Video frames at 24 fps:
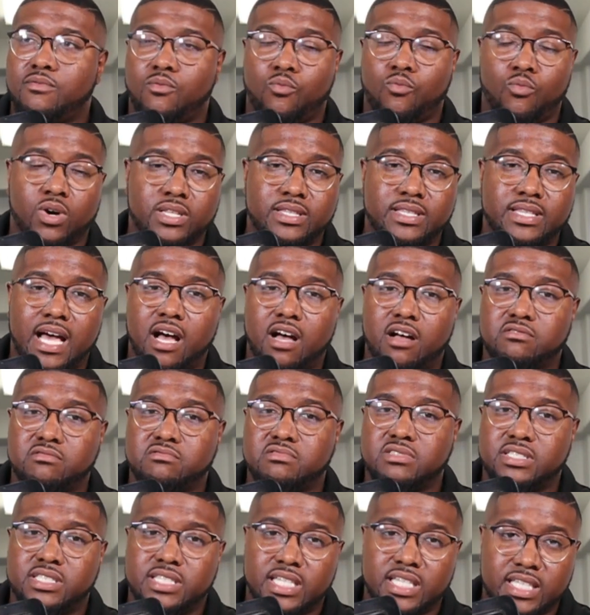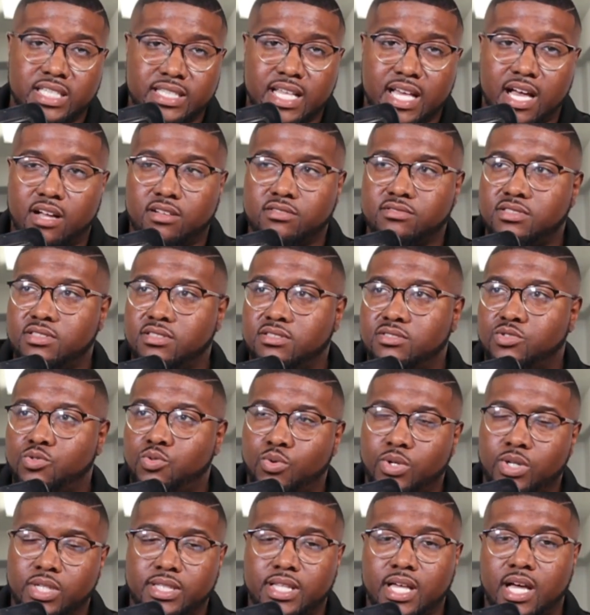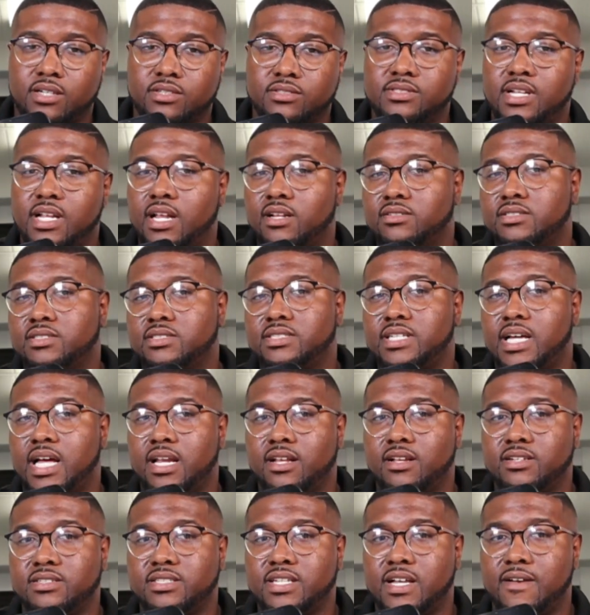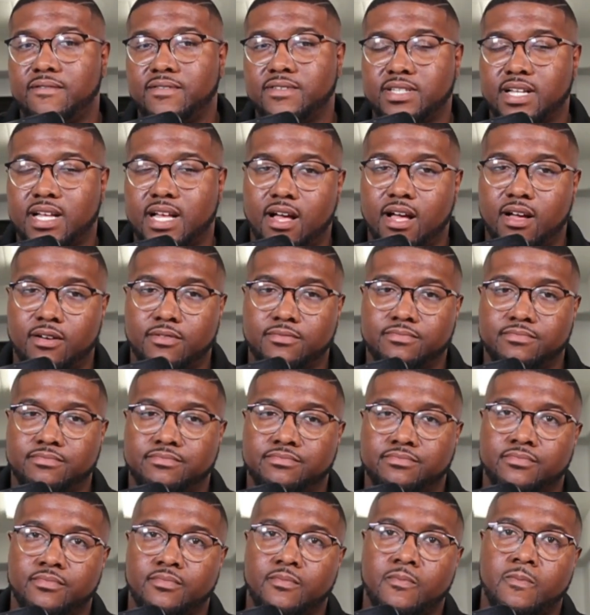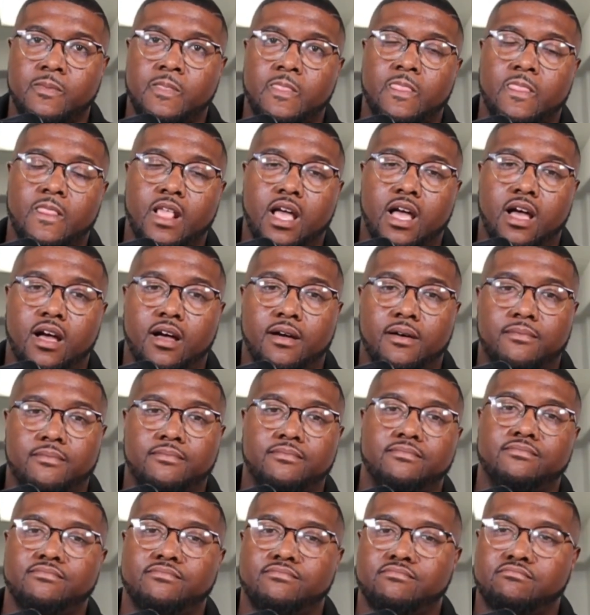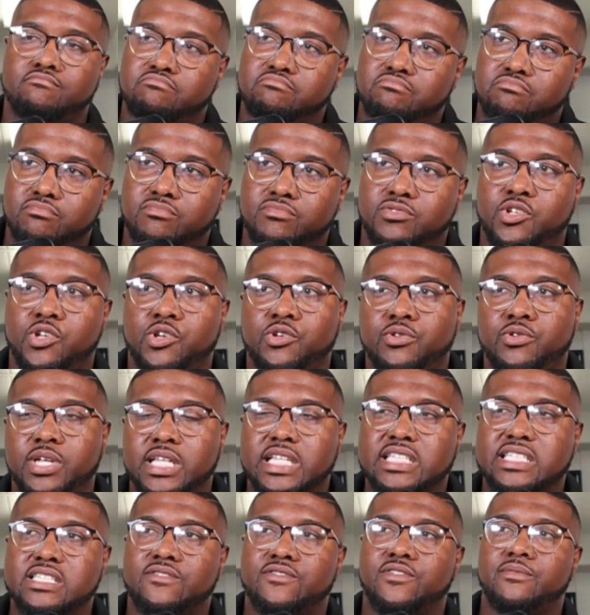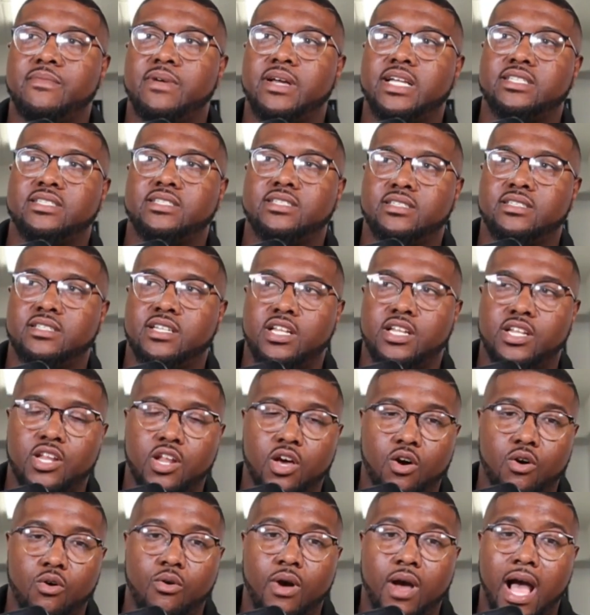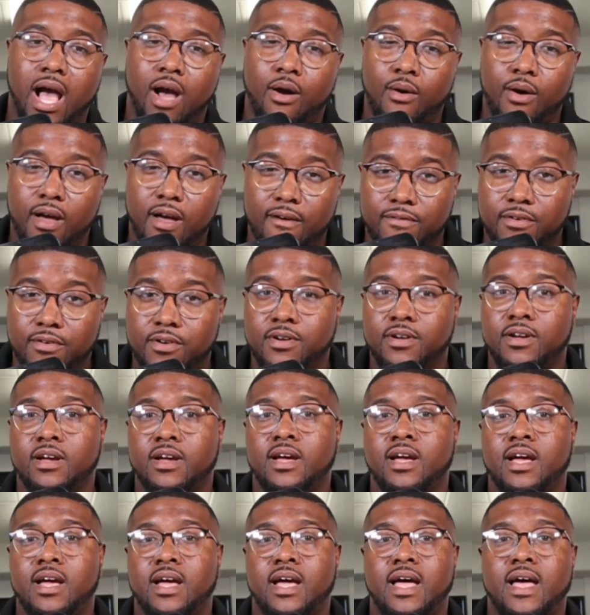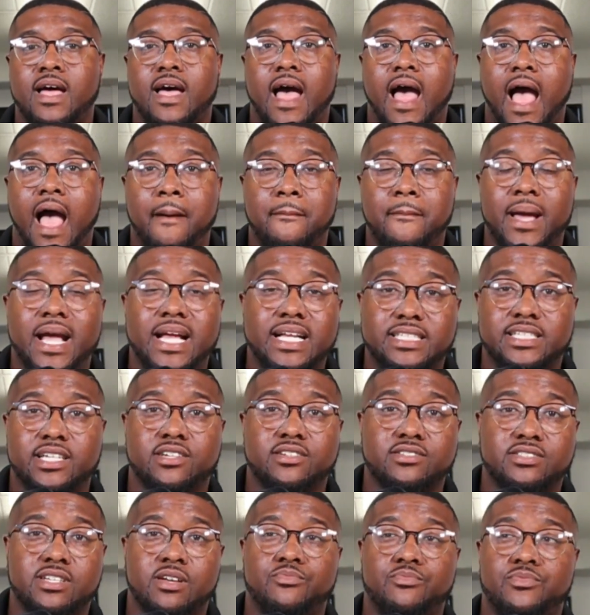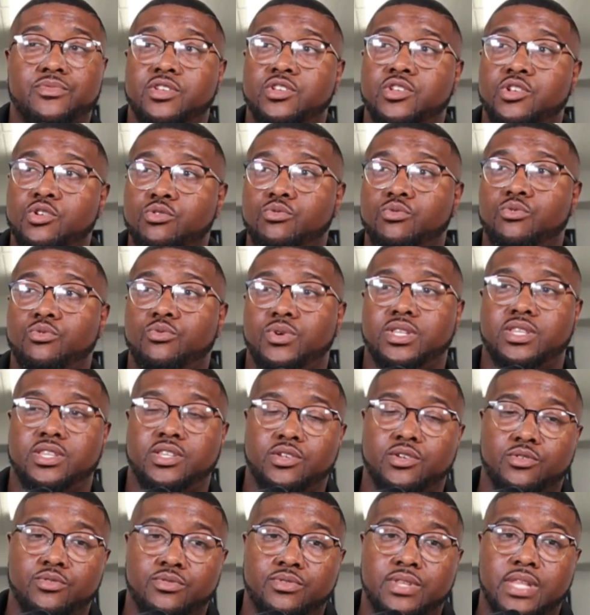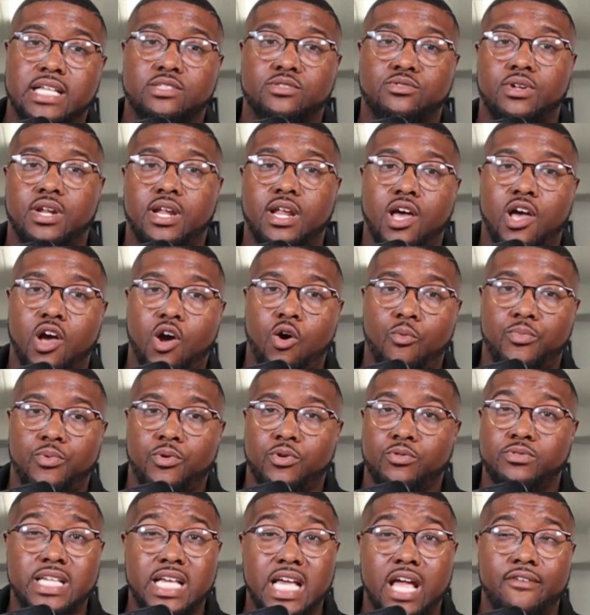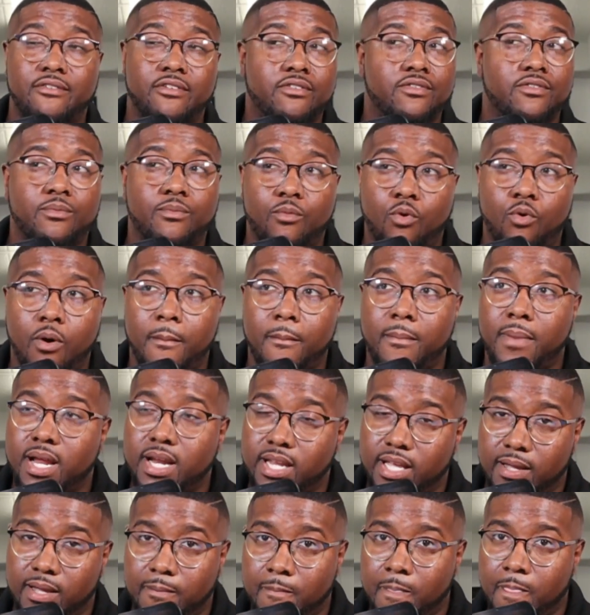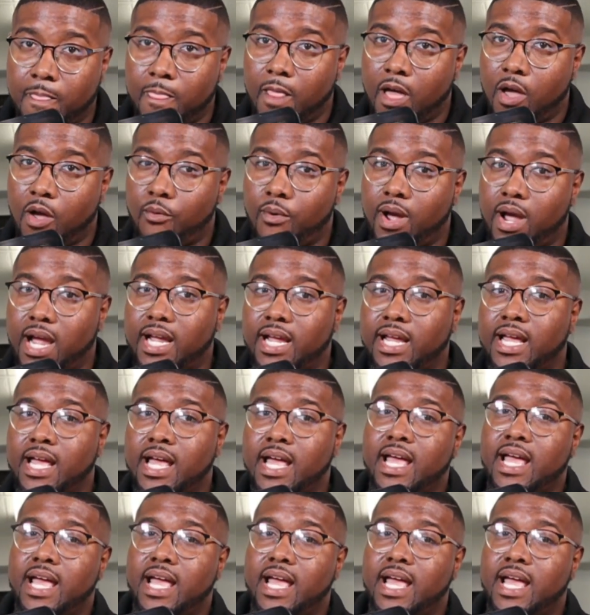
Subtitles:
$1,000, $10,000, $20,000 inside of your savings account, do you need this information? No. However, I may share something new with you that's going to help you save even more money. All right.